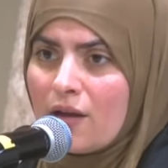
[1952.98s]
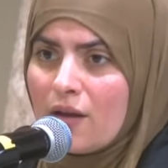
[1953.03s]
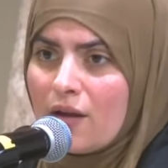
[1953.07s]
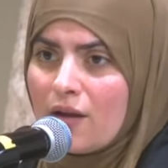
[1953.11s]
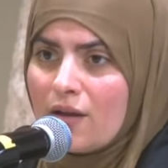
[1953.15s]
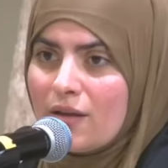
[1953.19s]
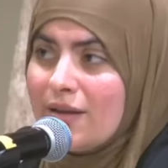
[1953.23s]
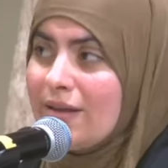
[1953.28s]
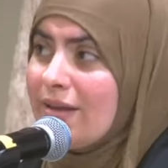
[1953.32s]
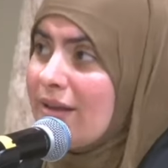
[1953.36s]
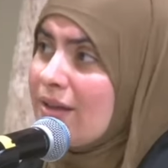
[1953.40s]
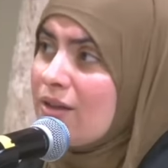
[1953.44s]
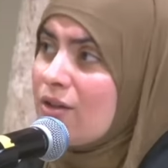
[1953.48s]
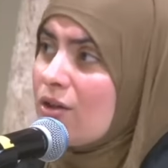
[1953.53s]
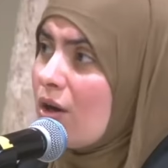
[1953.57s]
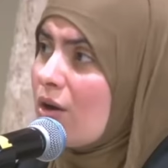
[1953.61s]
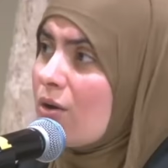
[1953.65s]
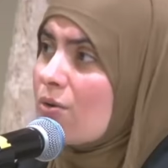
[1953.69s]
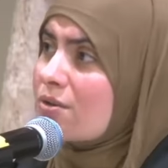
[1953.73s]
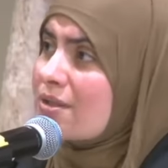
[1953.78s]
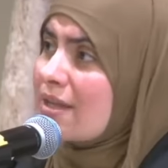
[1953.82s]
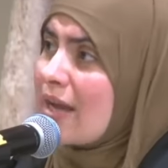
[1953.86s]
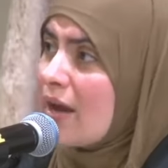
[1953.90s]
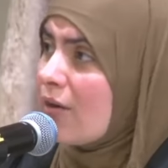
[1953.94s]
He
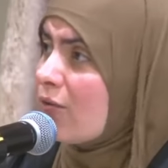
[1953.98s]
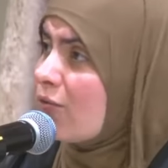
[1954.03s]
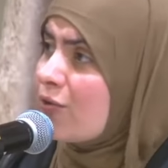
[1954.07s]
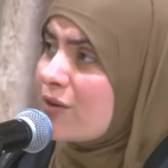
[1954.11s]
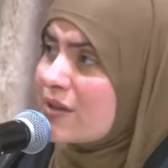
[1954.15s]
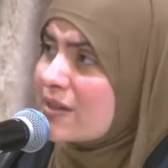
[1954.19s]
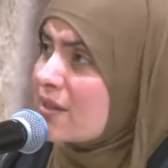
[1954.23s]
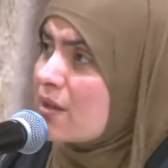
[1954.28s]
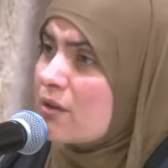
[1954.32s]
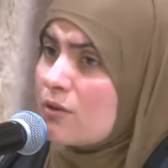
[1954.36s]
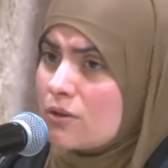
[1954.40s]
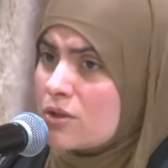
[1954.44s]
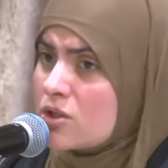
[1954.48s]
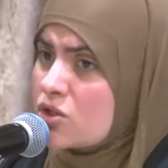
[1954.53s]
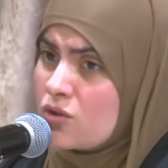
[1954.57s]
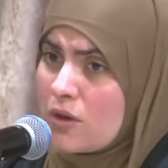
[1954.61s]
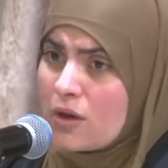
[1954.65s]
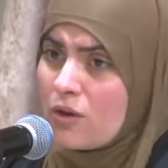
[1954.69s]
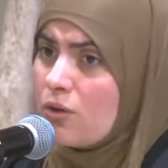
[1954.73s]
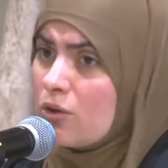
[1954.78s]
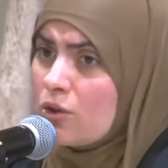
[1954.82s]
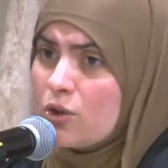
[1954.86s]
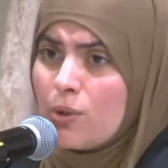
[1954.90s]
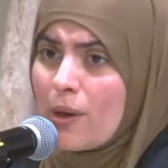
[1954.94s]
knows every single
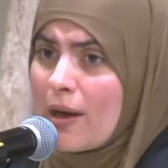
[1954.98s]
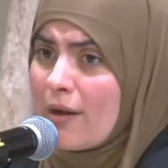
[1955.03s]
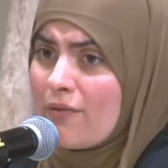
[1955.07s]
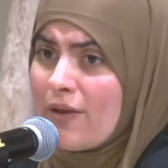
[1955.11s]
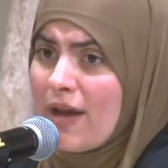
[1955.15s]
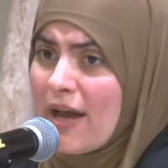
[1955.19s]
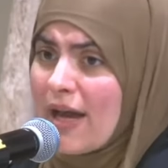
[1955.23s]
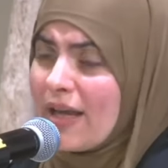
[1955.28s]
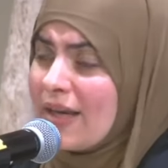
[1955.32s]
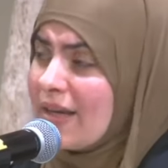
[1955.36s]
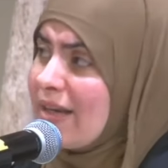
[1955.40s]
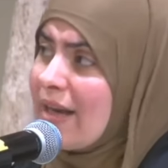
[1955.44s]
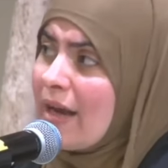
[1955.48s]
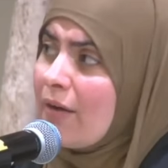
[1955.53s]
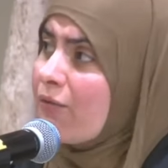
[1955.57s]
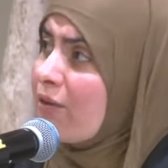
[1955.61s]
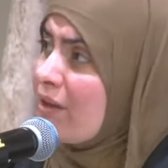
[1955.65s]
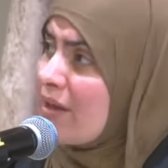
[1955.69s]
struggle you have had in every